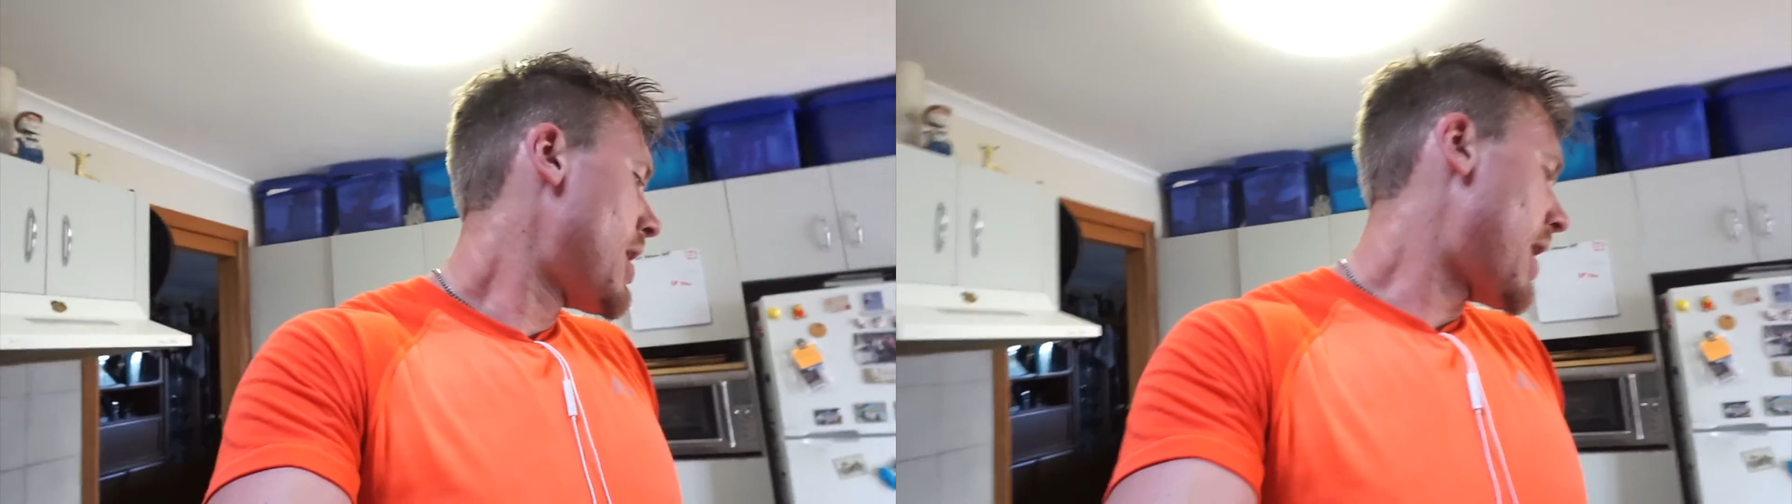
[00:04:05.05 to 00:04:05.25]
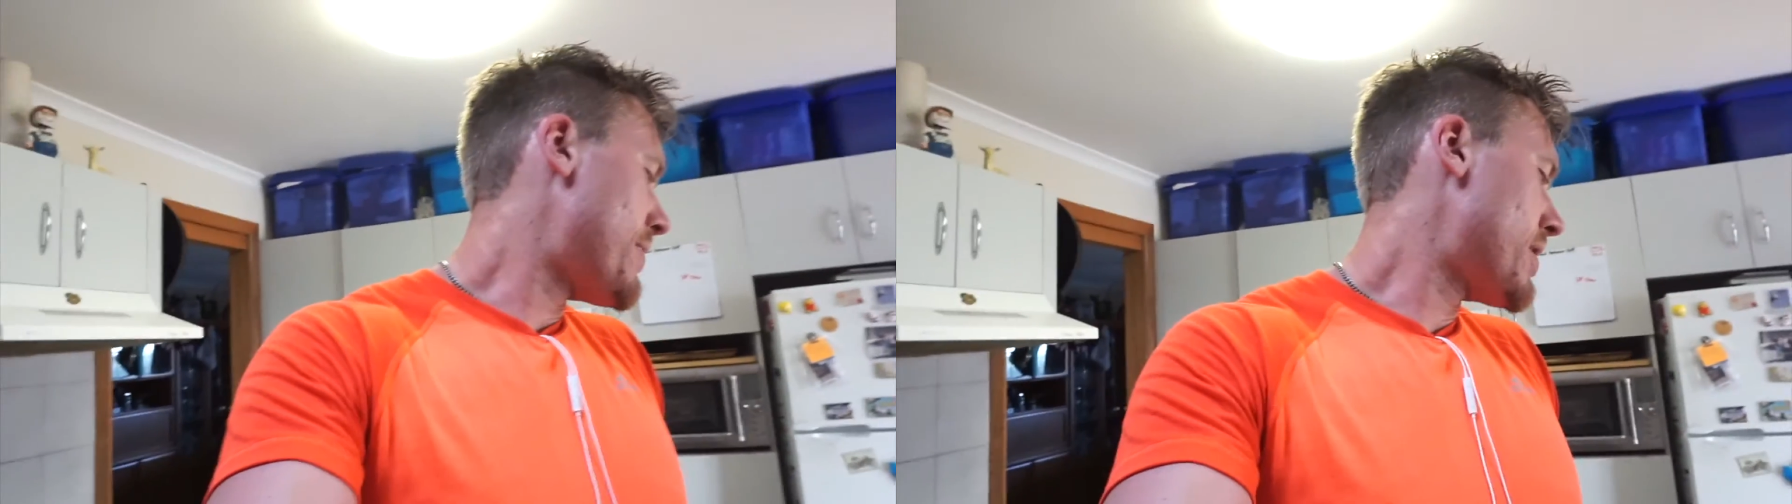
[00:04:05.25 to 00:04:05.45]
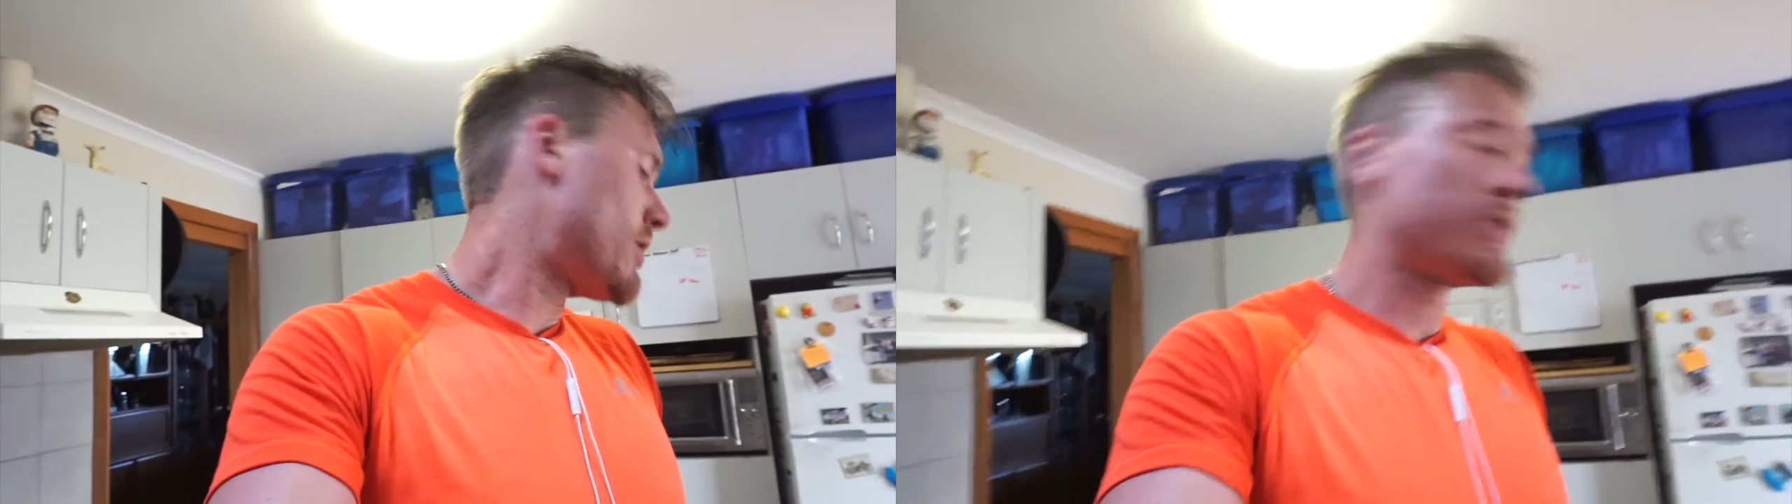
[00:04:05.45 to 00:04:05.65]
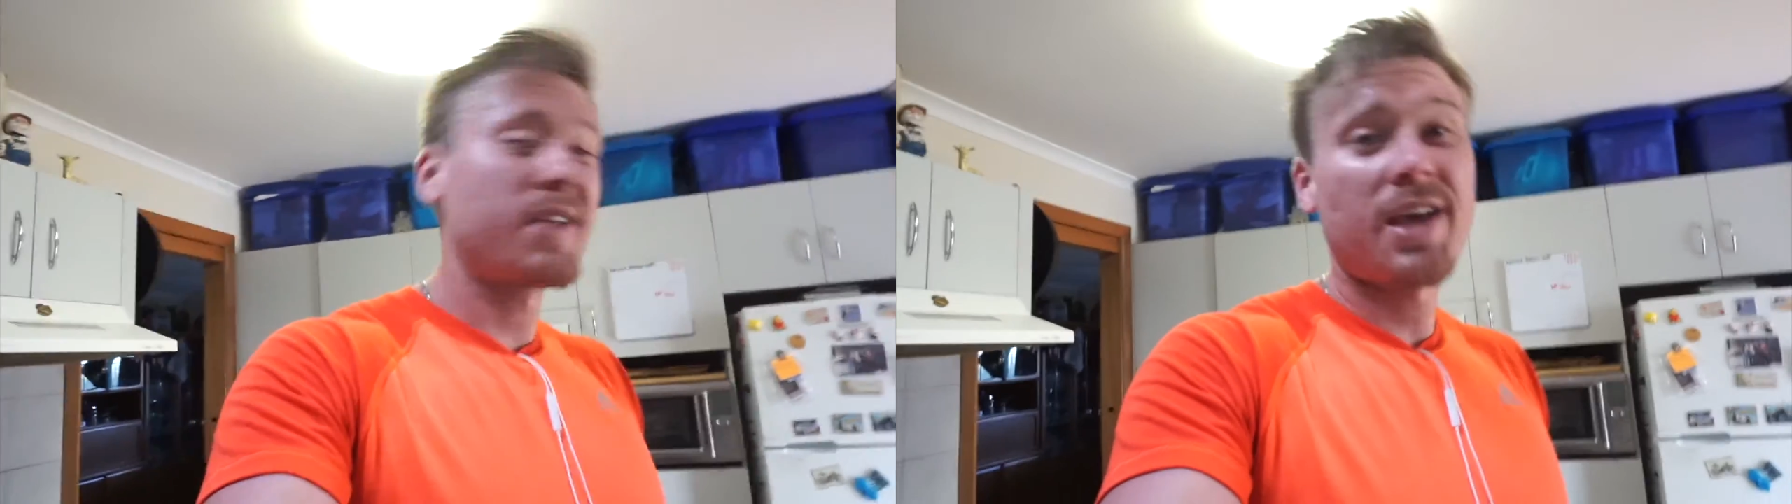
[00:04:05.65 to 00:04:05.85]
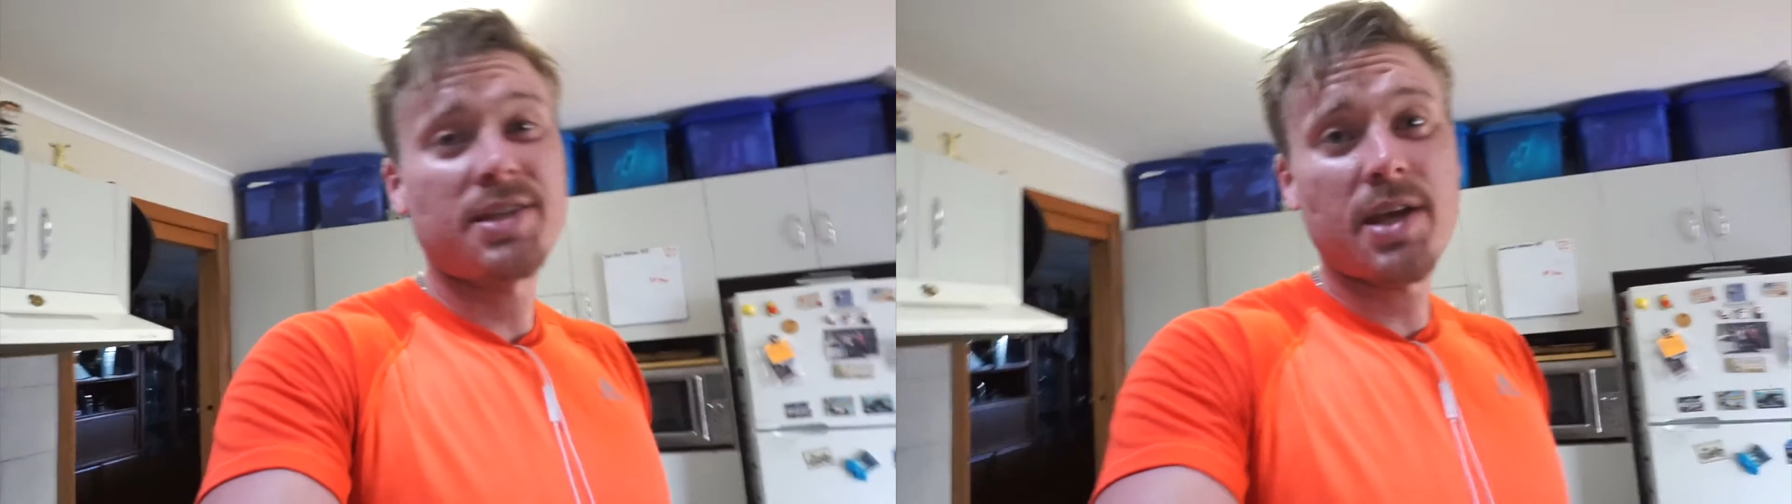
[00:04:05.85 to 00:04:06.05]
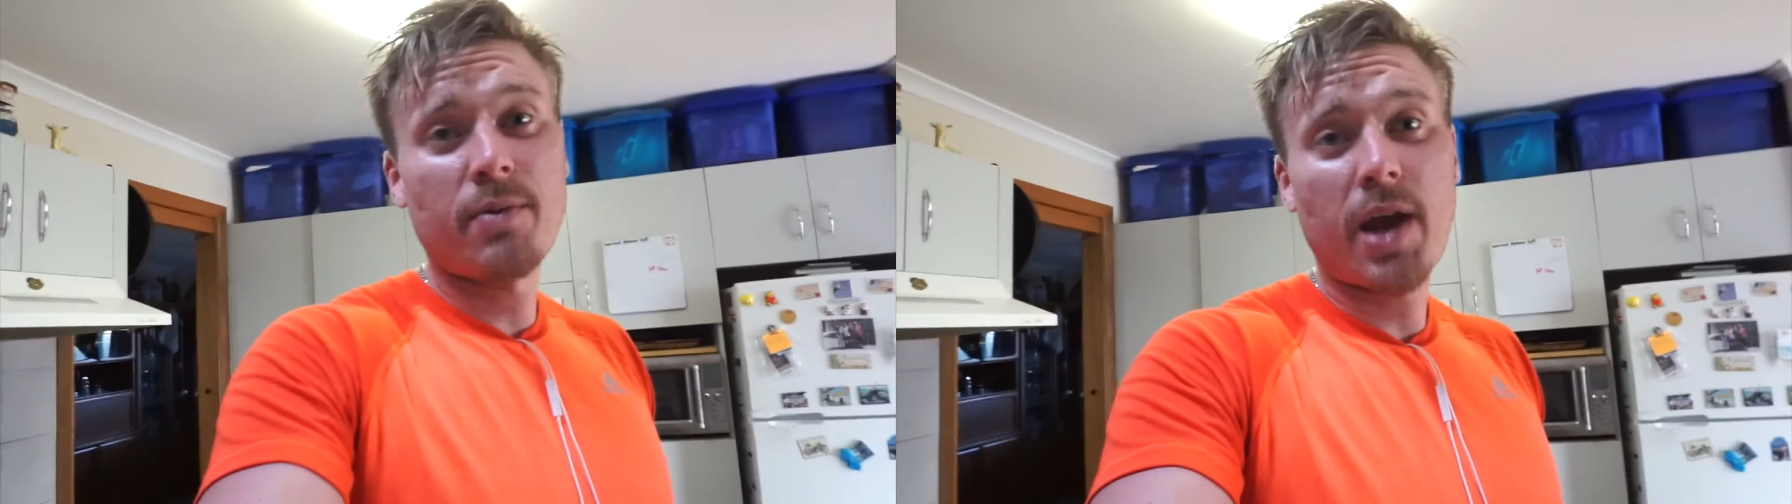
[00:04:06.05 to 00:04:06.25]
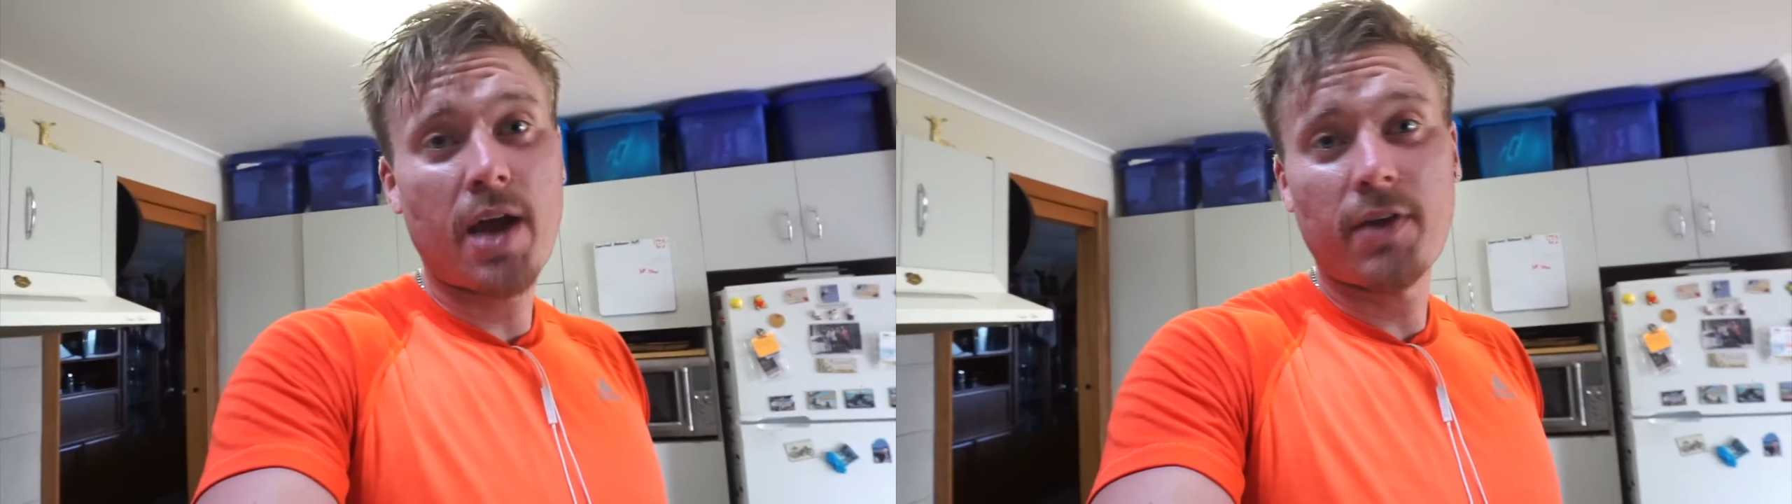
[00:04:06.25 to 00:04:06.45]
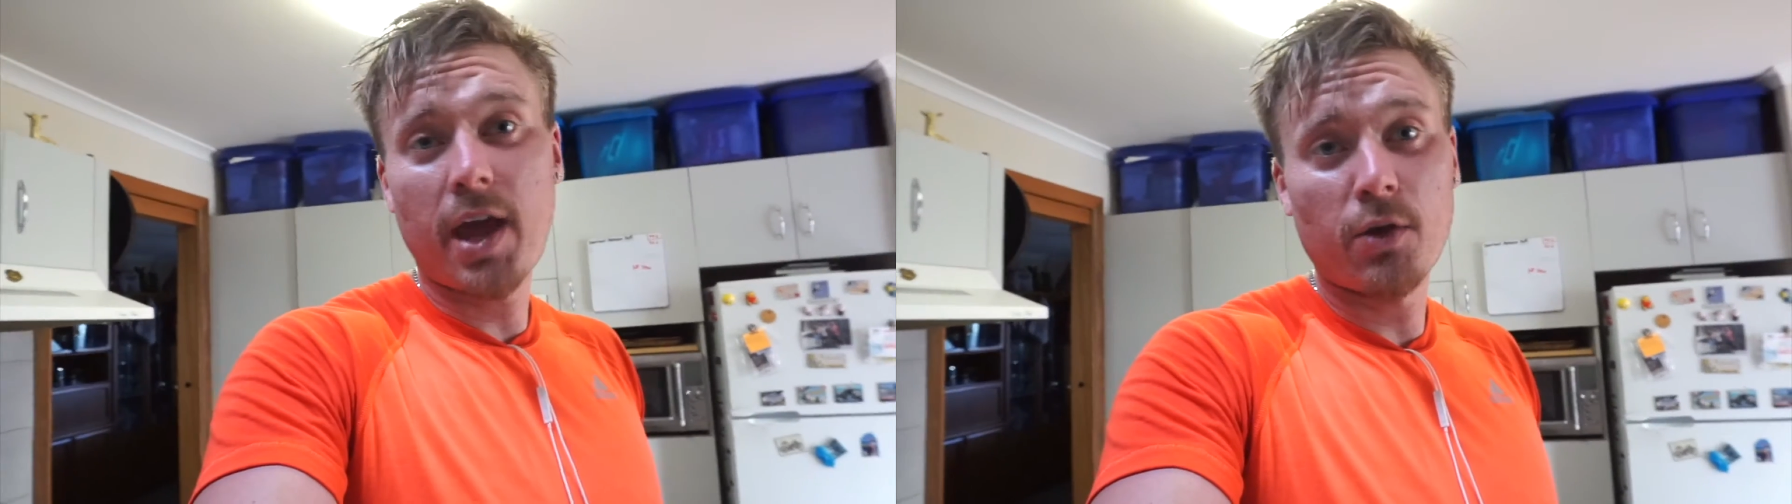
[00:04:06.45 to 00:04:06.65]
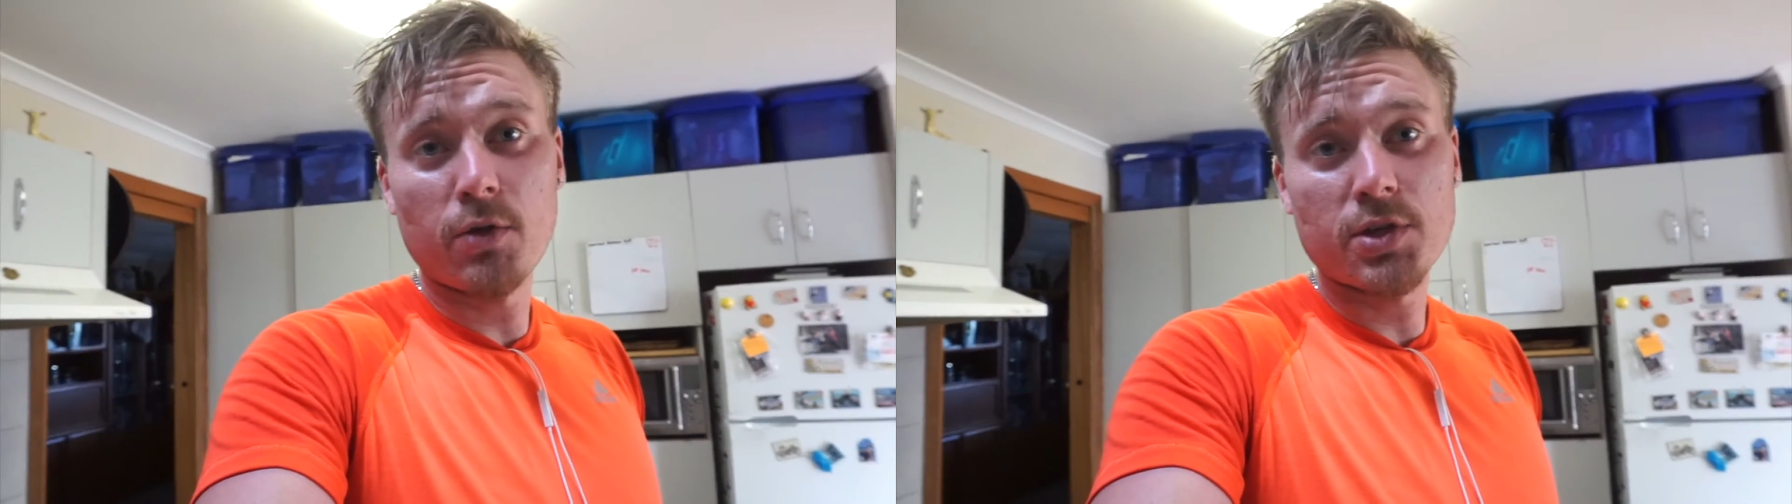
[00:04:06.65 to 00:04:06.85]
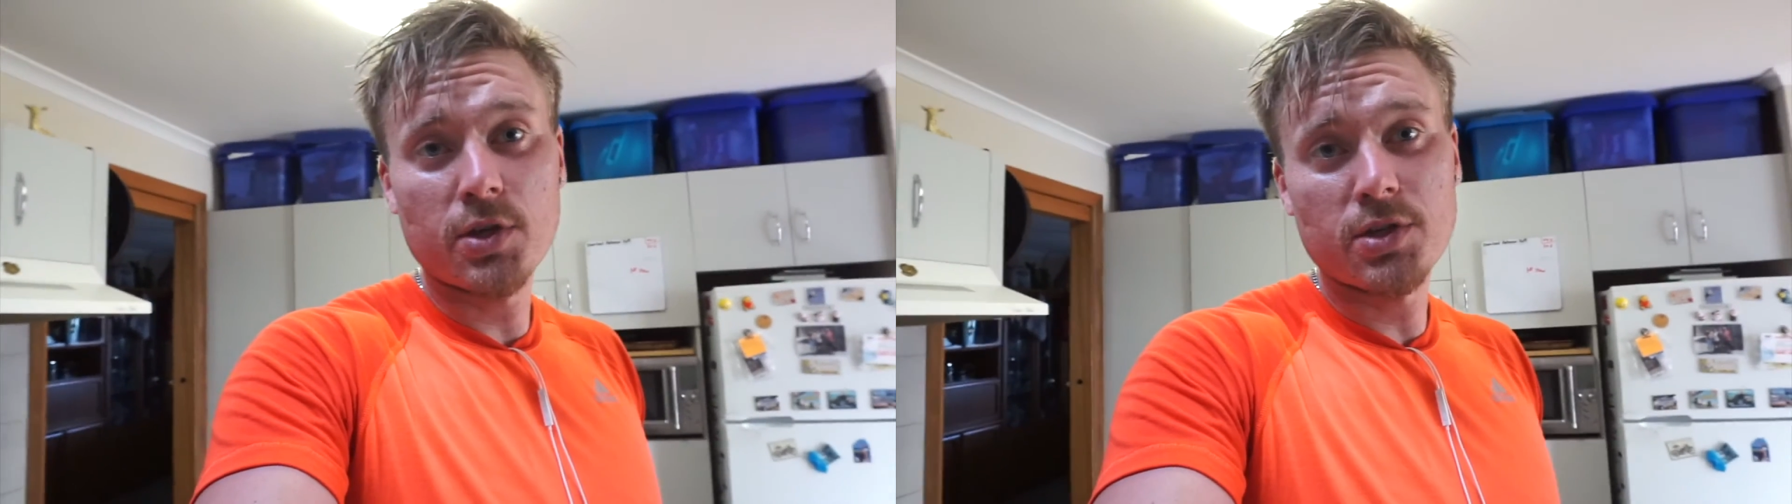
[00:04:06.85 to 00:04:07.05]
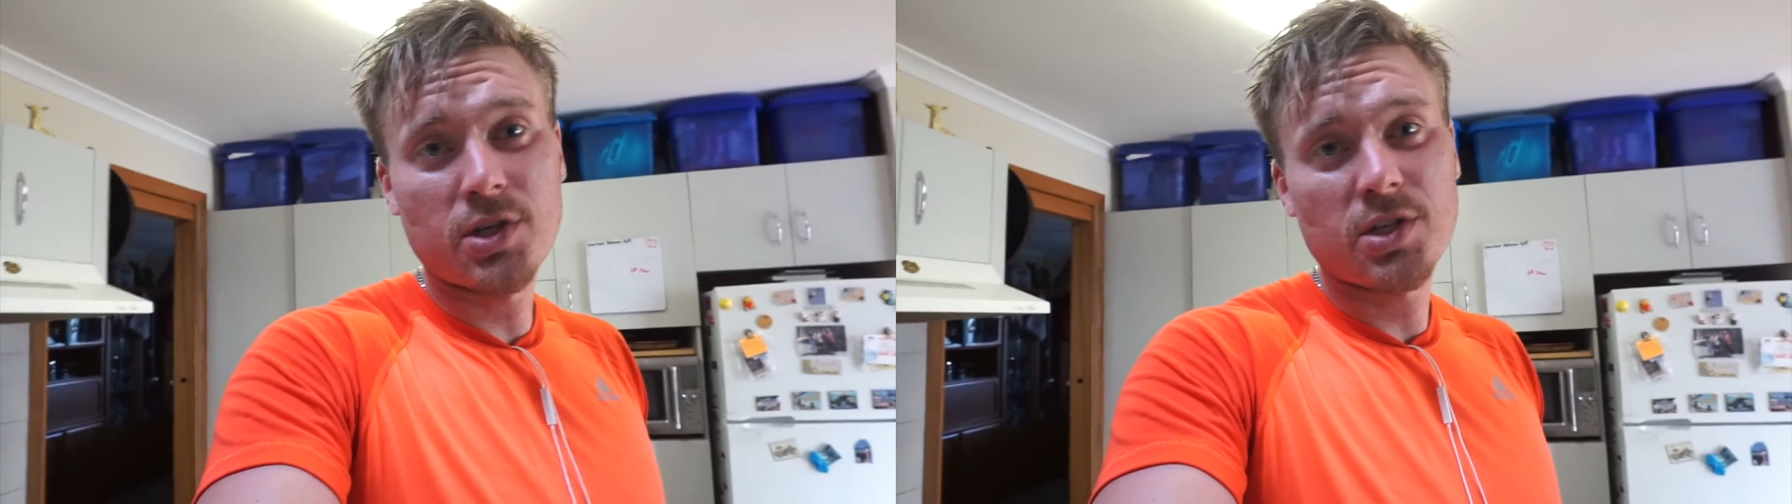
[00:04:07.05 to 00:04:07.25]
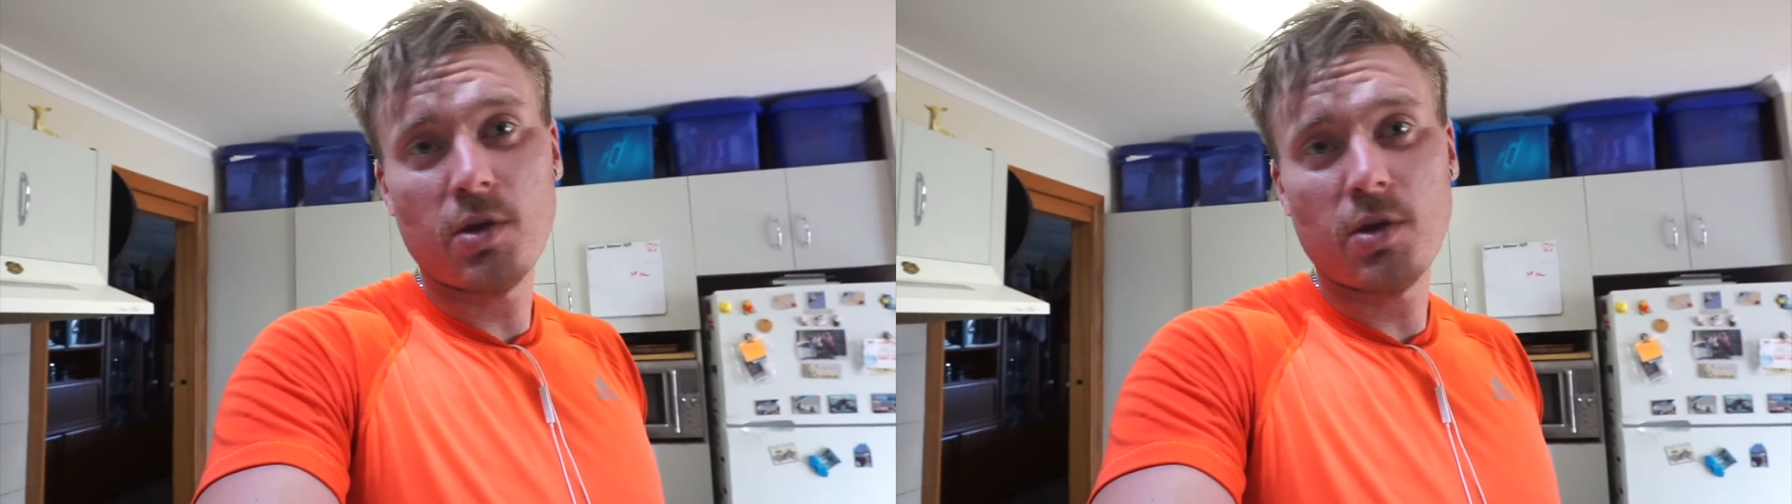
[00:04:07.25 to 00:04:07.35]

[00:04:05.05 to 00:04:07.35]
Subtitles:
And then on days, say when I have kangaroo sausages,